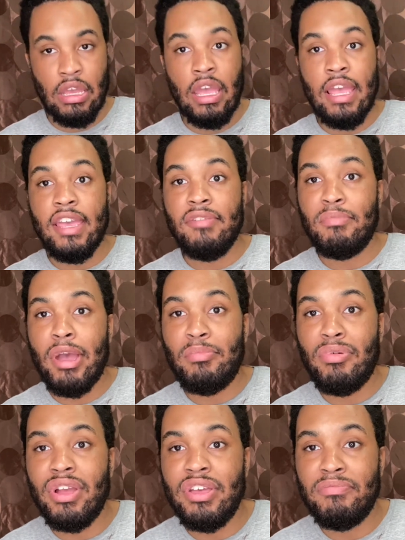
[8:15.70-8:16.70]
If my
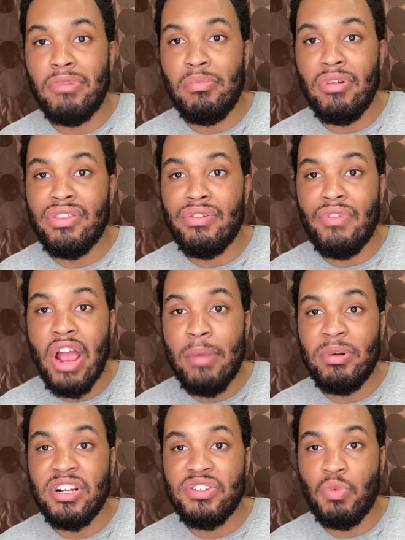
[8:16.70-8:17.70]
brother
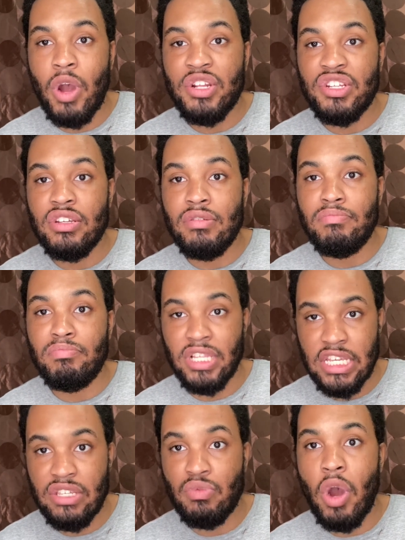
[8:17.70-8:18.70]
Robert is watching,
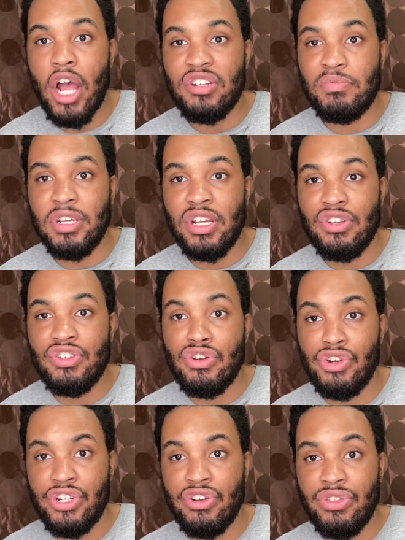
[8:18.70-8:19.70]
please watch because
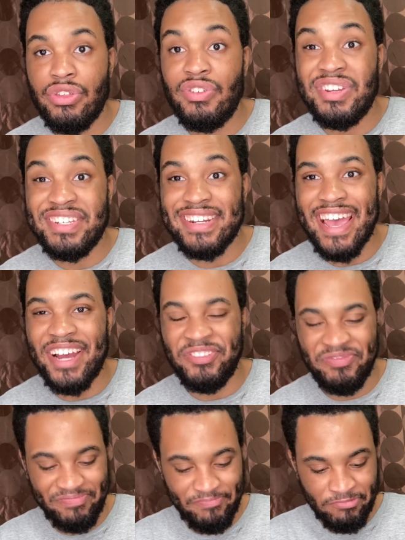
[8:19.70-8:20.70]
you're in your 30s now.
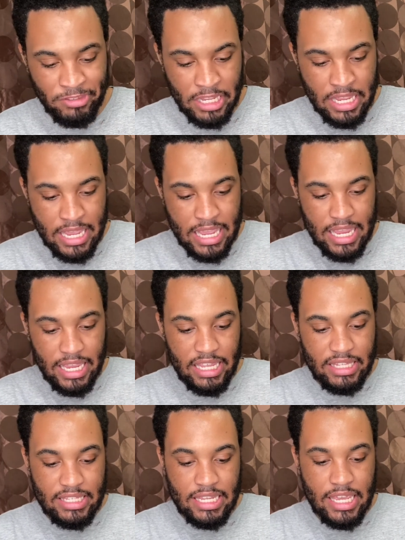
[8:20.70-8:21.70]

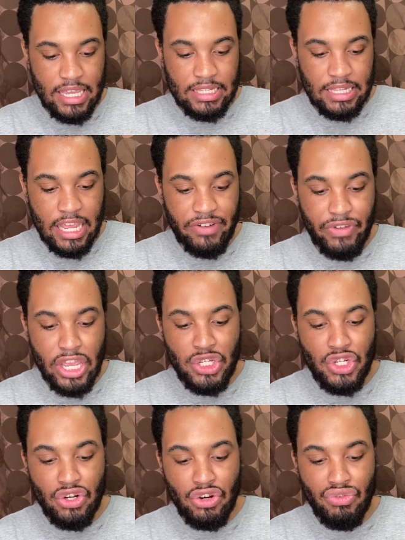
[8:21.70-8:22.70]
It says,
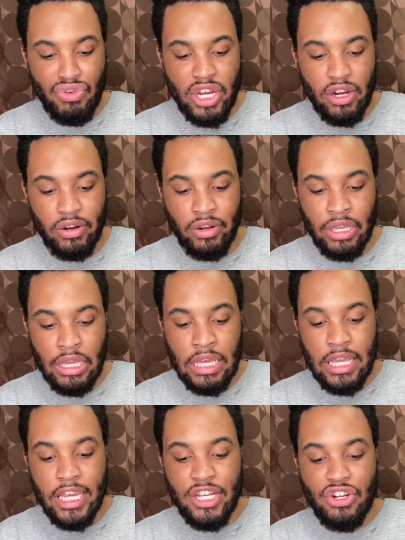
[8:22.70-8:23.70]
advance your career.
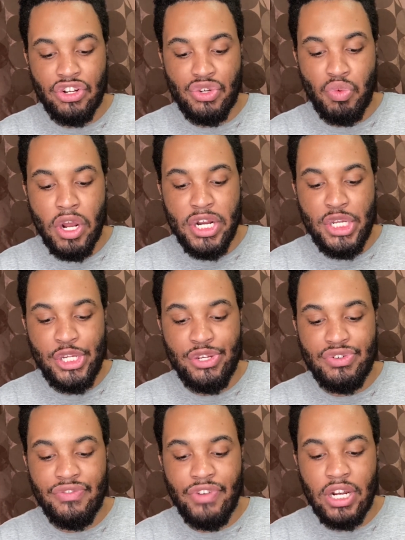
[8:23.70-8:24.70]
In your 20s, you
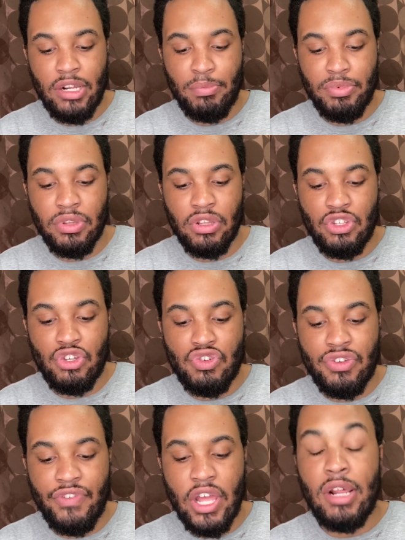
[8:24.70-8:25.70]

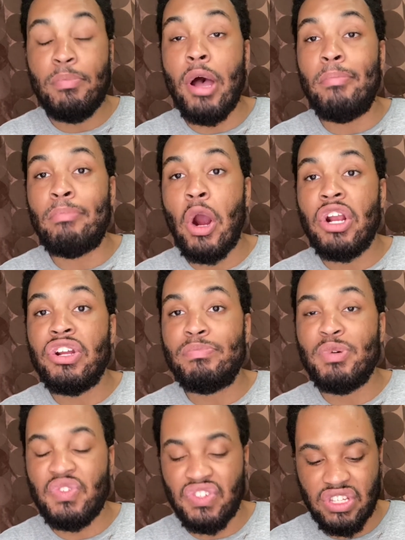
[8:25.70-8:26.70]
develop a
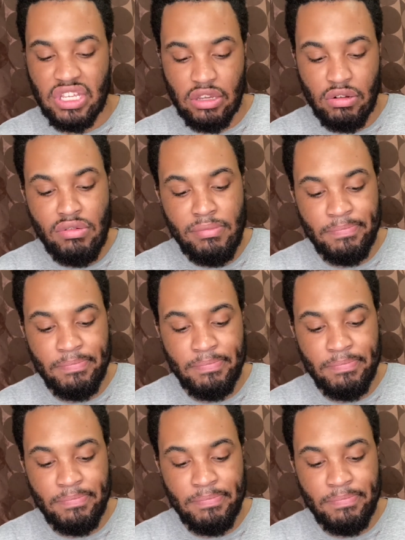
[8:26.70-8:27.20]
marketable skill.